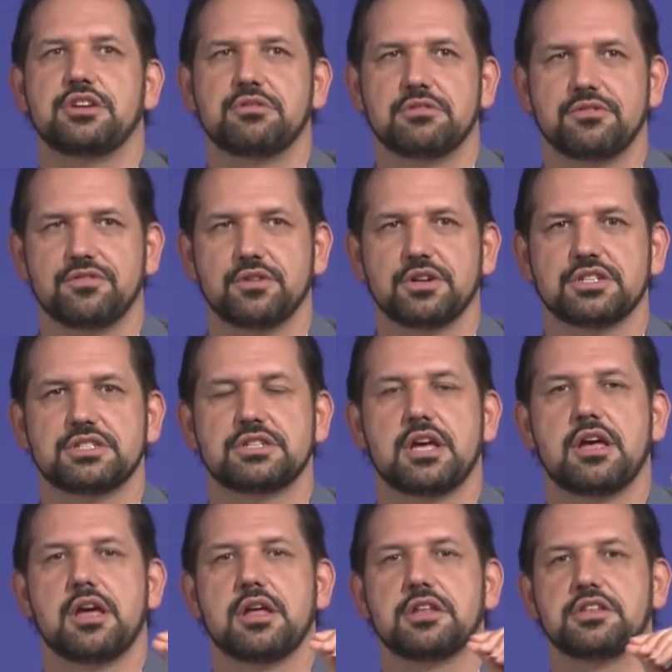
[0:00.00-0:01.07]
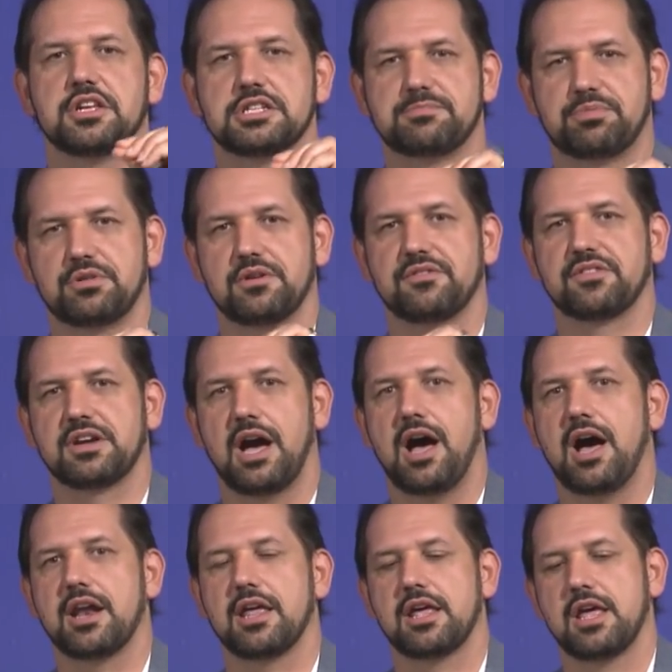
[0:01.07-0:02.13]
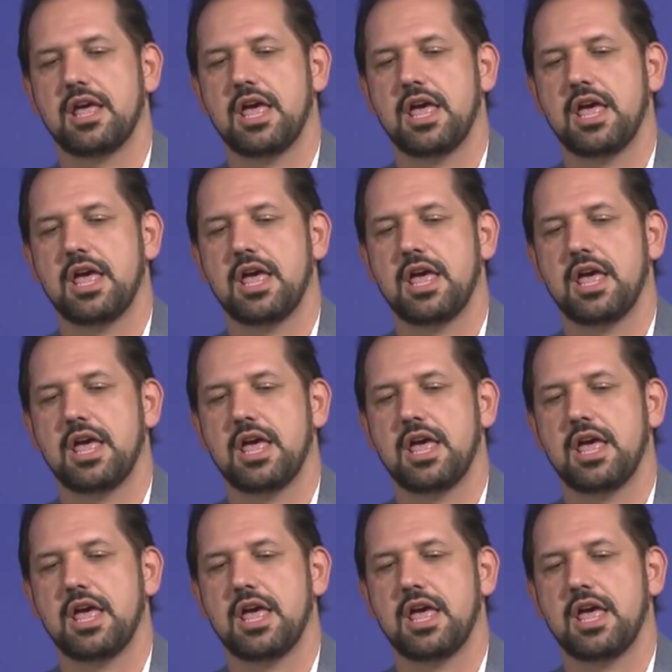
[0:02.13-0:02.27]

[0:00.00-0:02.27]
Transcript: universe disprove God?